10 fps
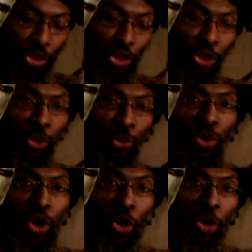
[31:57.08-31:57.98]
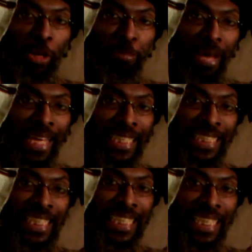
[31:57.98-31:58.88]
to
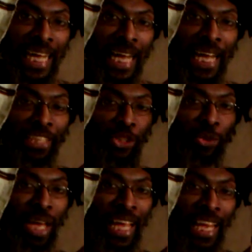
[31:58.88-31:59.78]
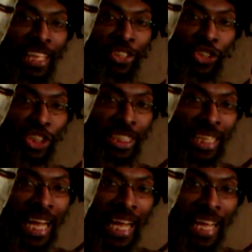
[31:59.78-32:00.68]
Almighty God, to El
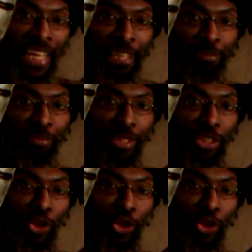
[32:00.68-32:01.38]
Shaddai, to